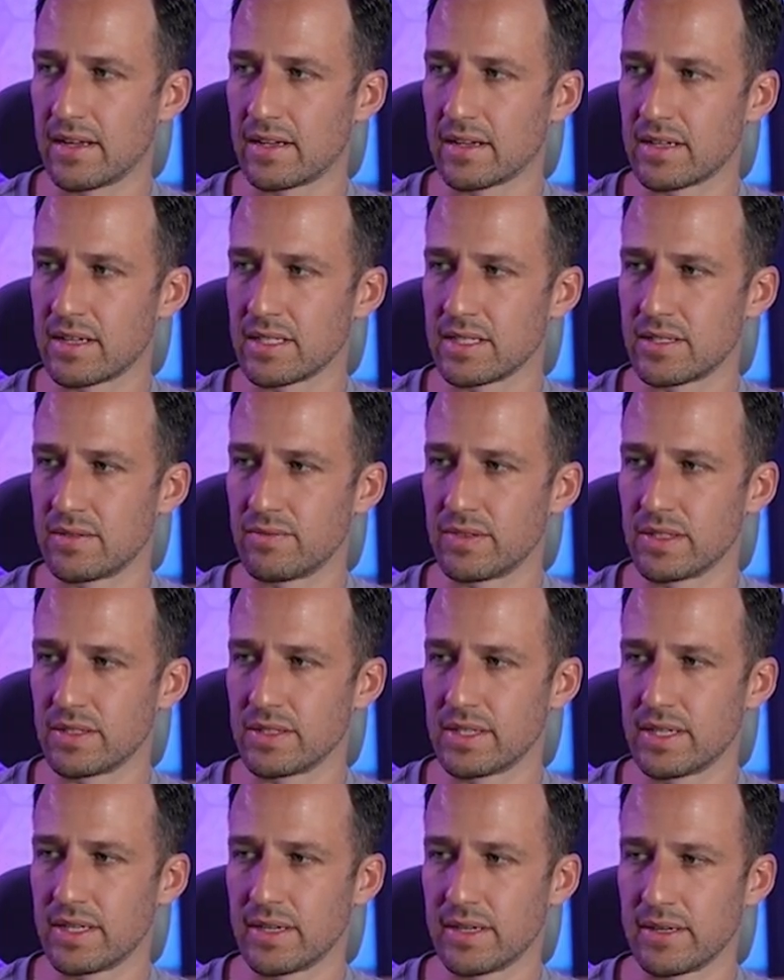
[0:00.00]
custom
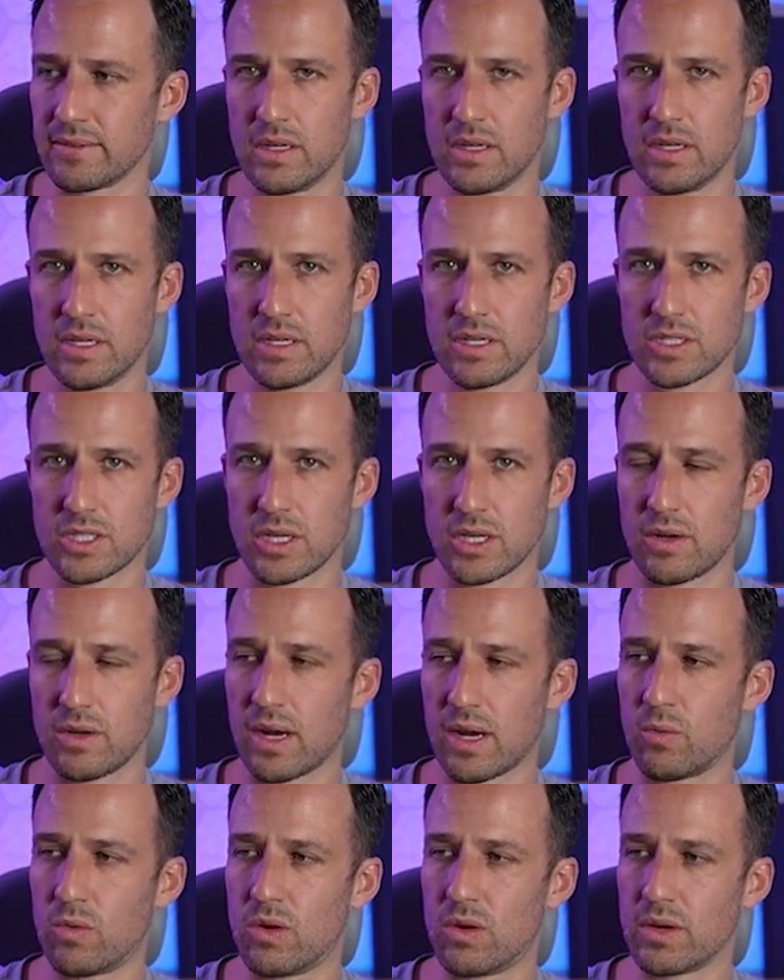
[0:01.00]
field here. So
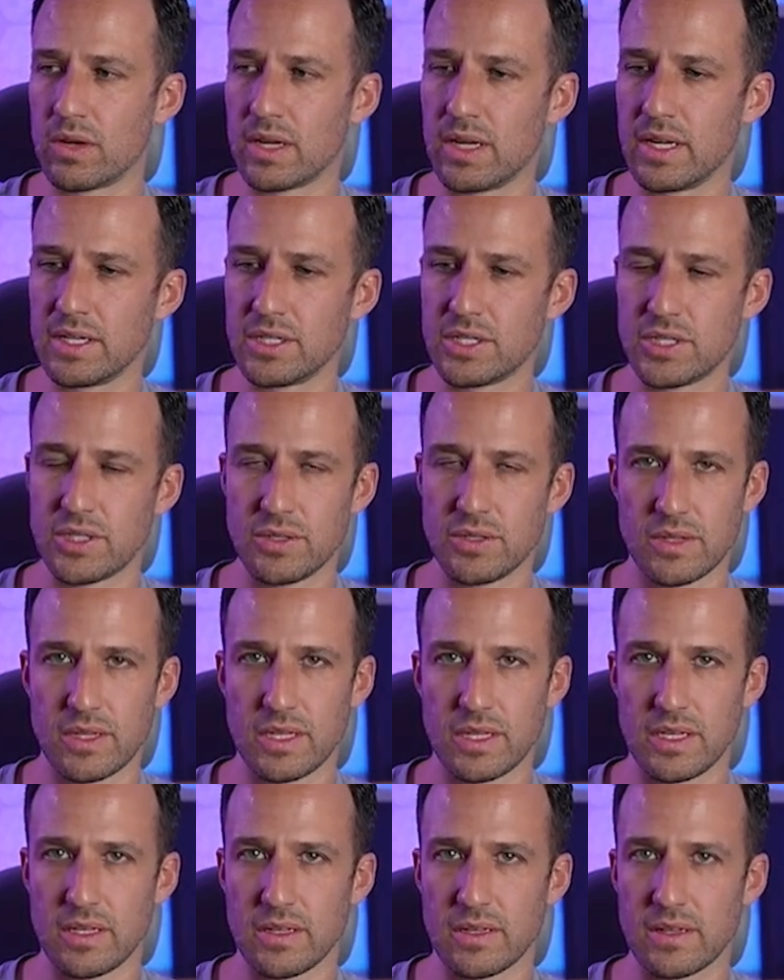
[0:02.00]
I won't get into
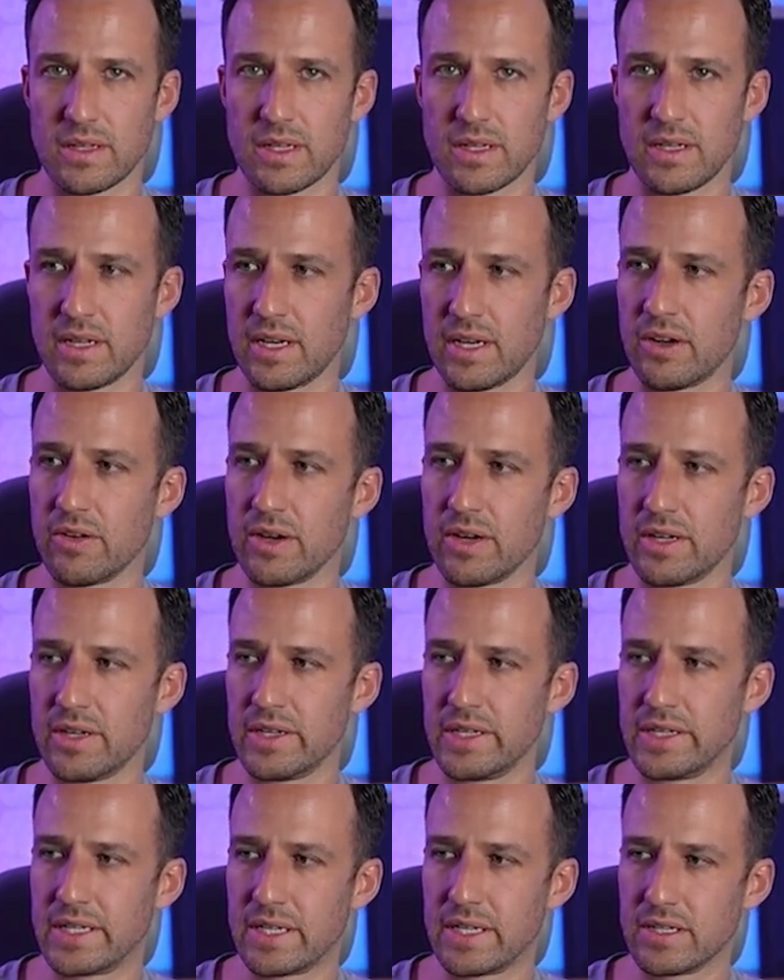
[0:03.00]
the nitty-gritty
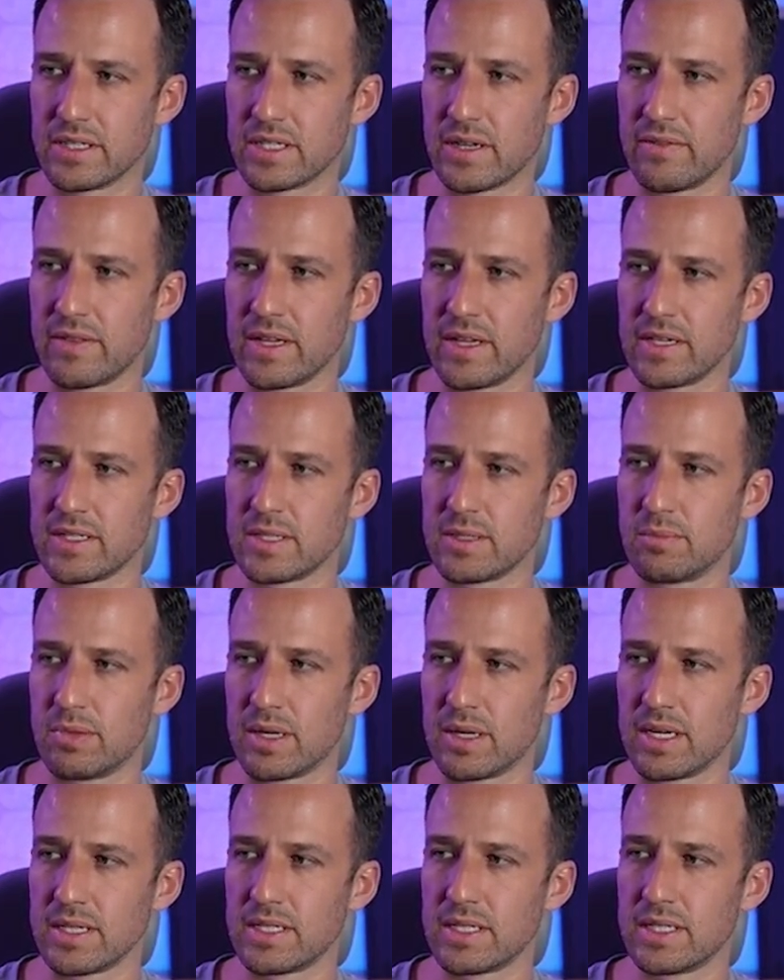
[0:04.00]
details of this,
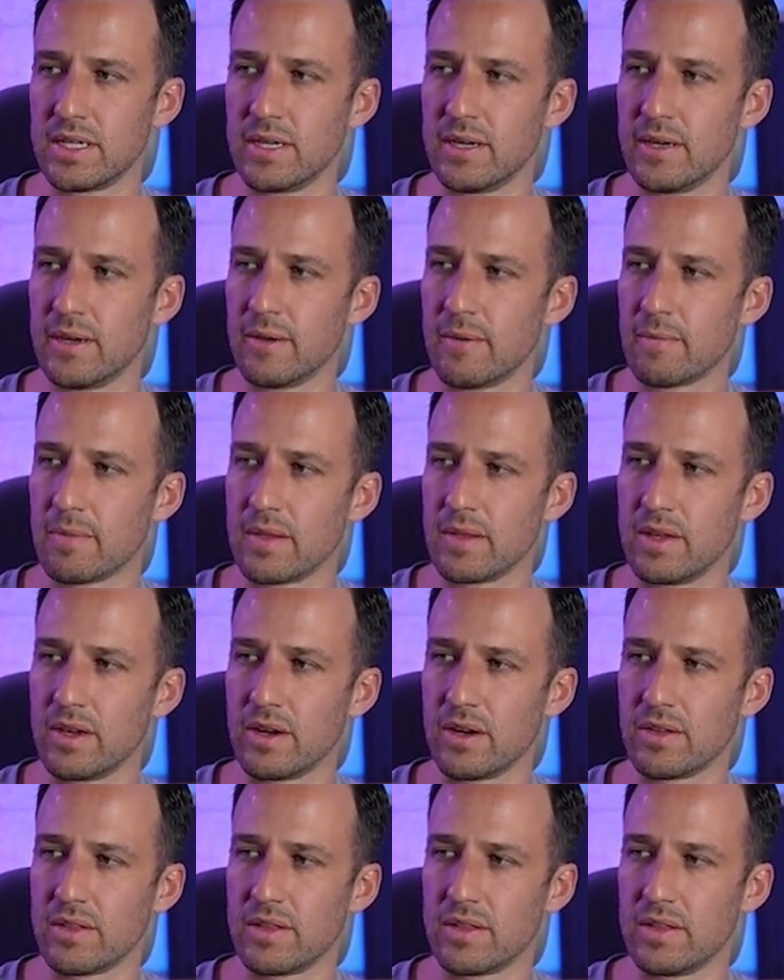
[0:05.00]
but
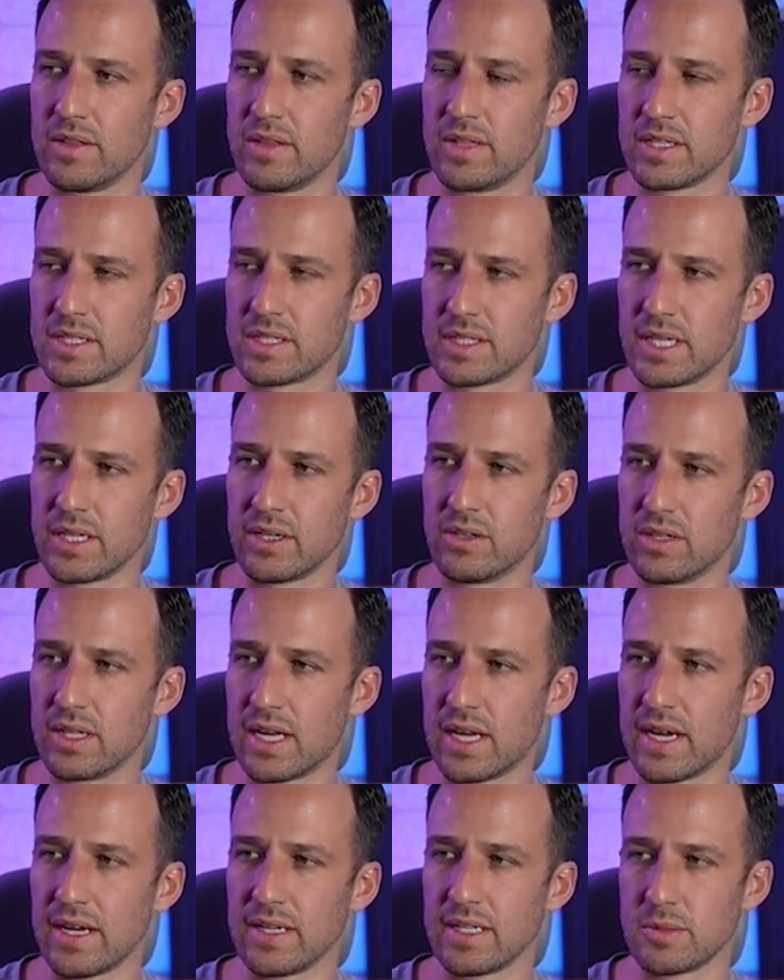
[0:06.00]
the single
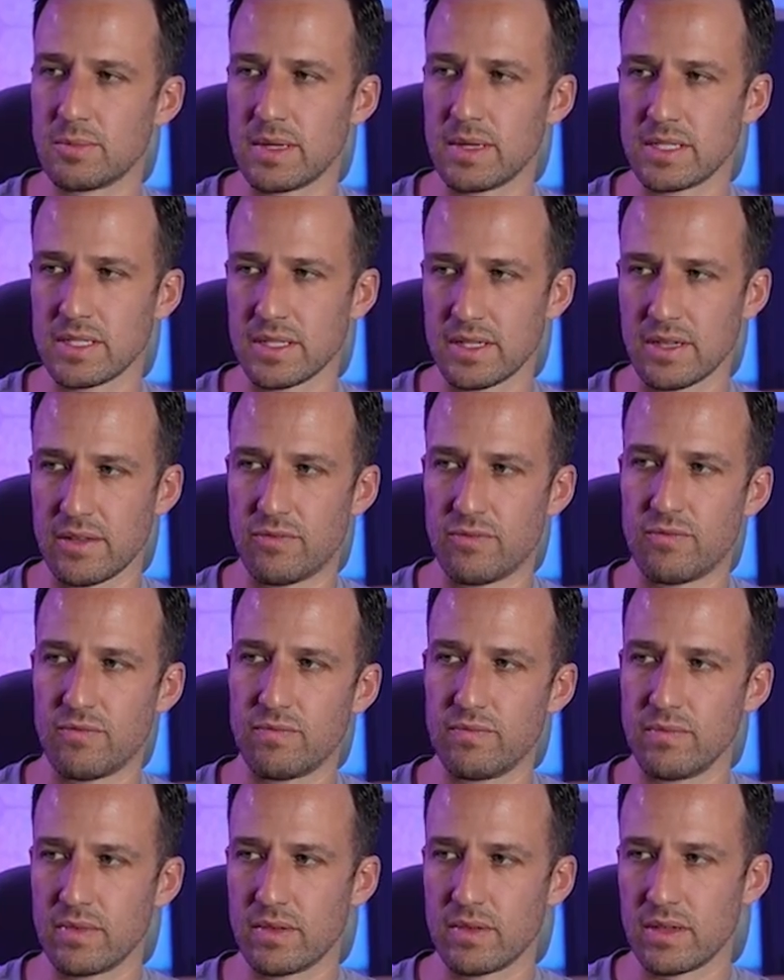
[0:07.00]
line is basically the
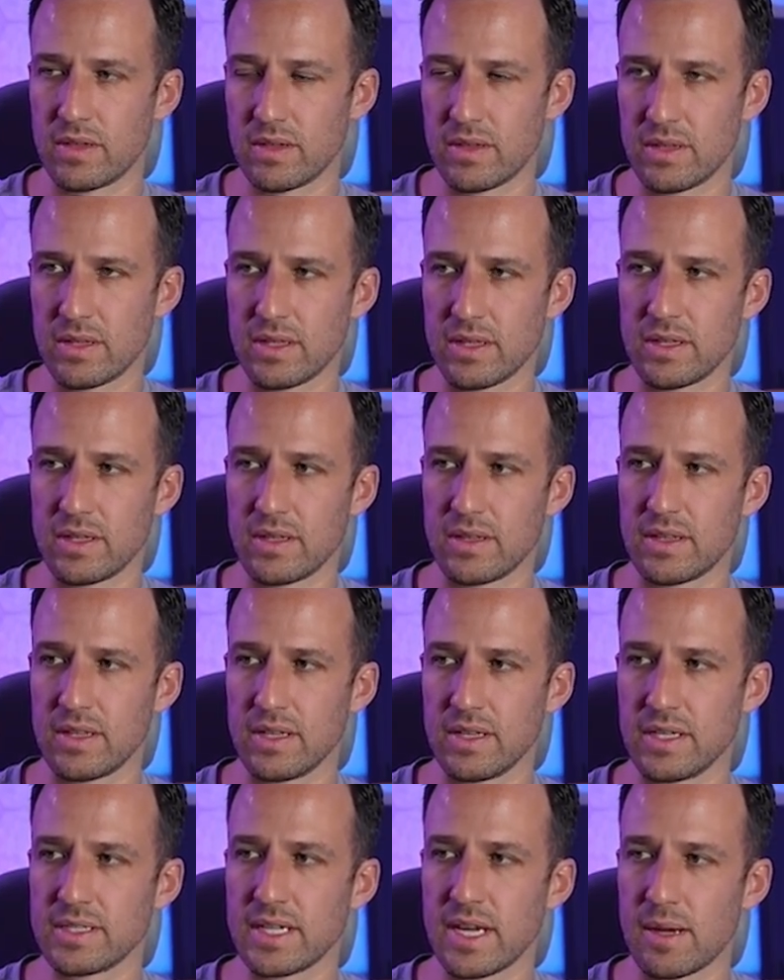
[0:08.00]

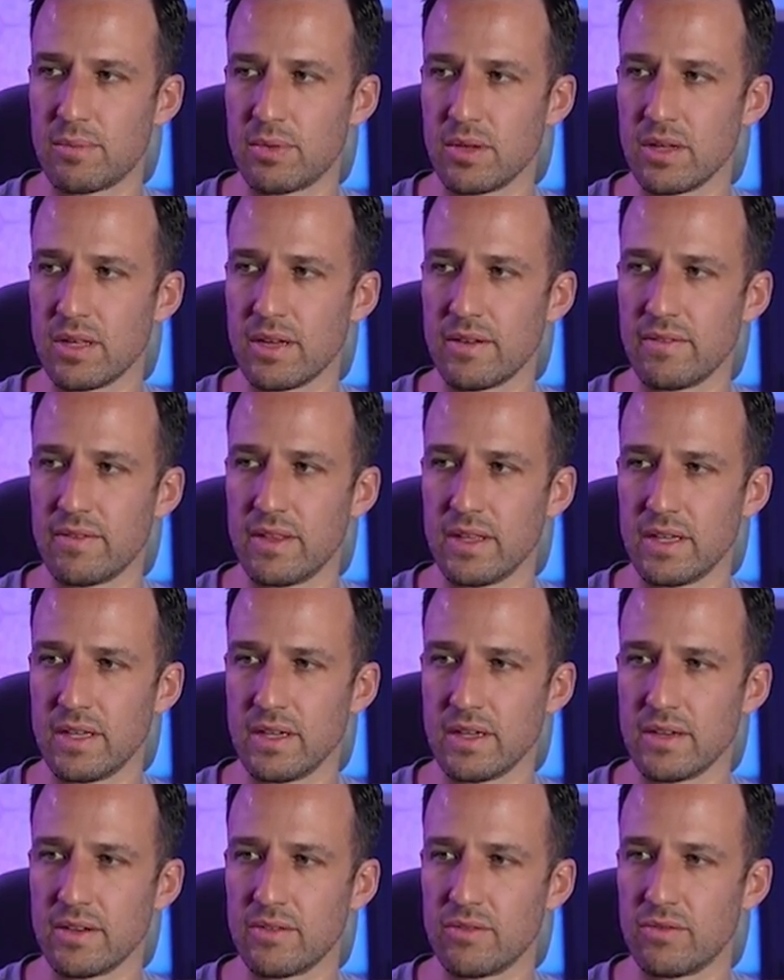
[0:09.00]
example of
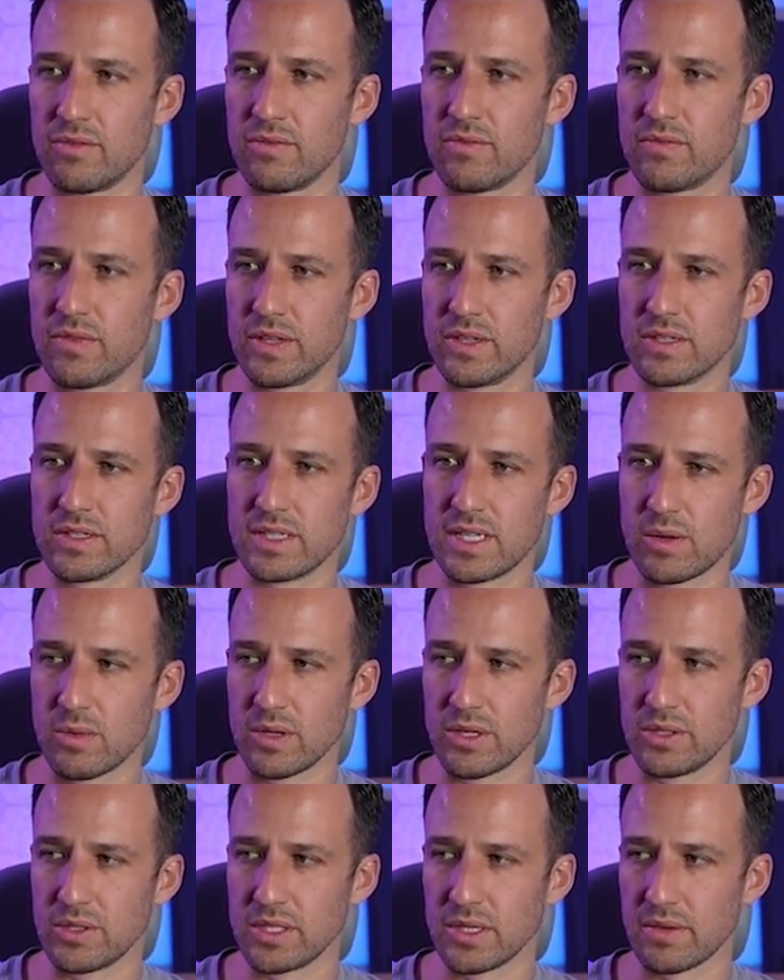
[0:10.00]
the fields that we're
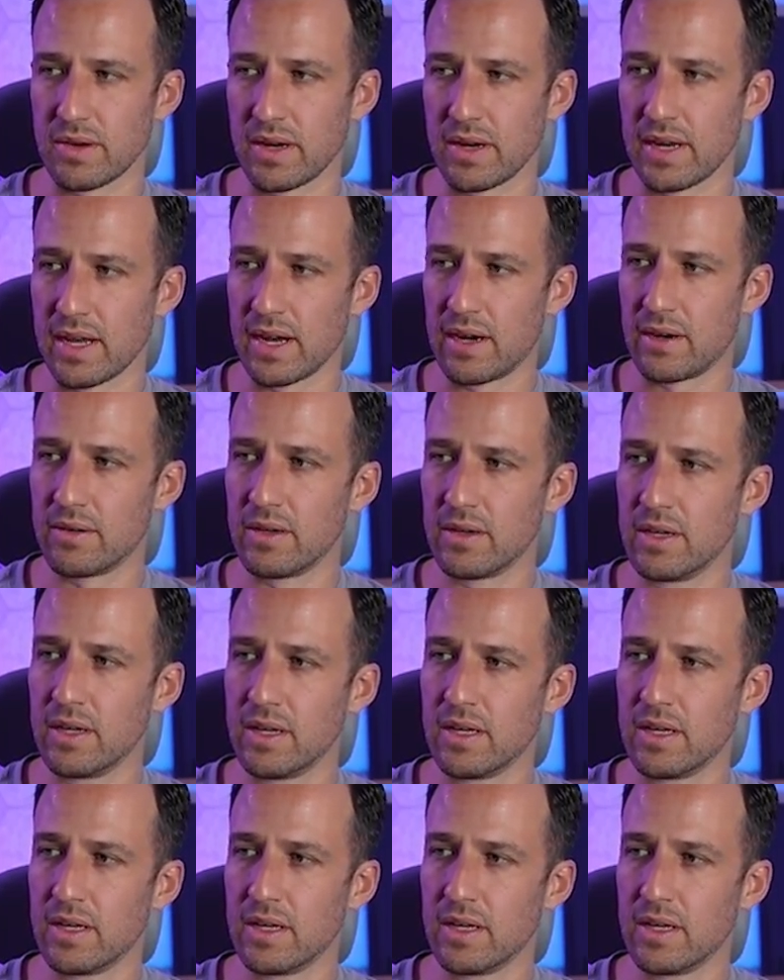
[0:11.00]
using right now.